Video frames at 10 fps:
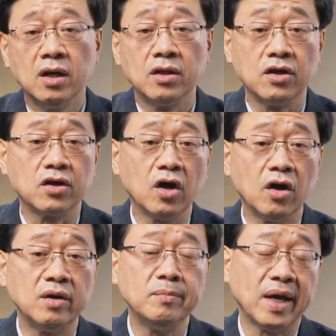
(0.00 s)
The
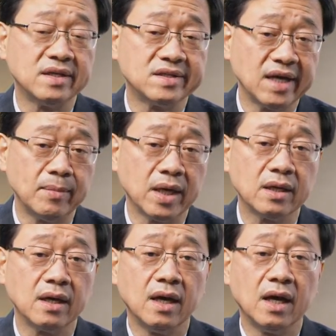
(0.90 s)
current pandemic
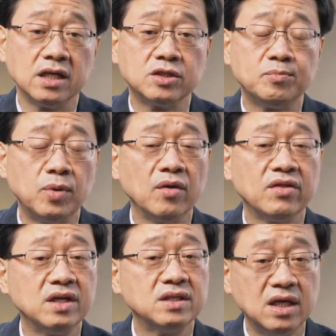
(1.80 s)
has brought
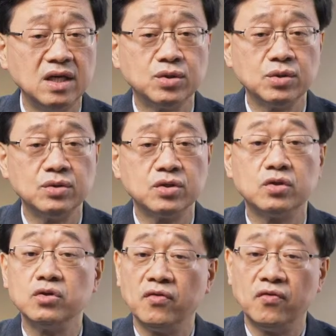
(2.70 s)
these issues
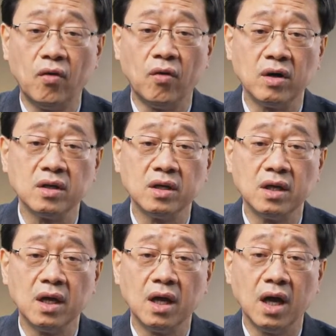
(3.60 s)
to the fore,
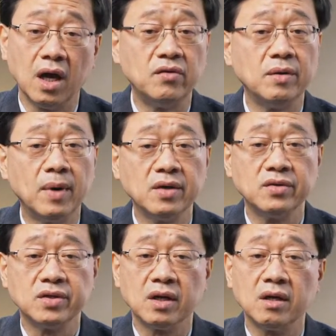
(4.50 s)
a
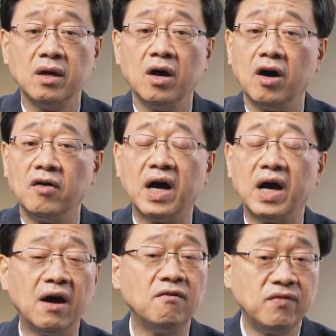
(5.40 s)
reminder of
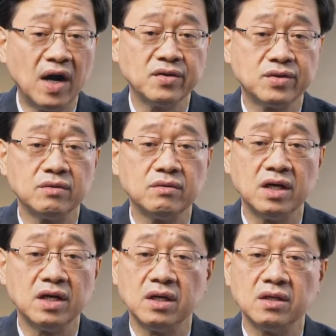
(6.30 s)
how vital
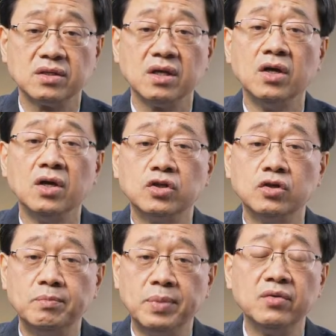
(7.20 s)
it is to
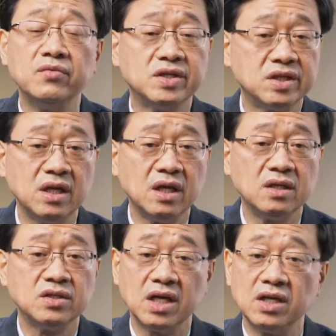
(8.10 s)
build
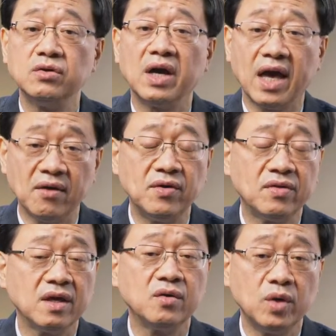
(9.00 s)
resilience into
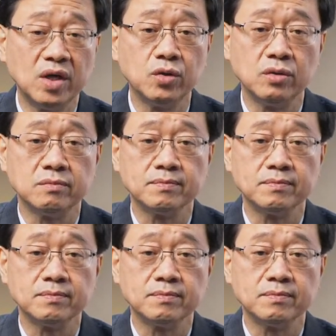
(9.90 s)
everything we do.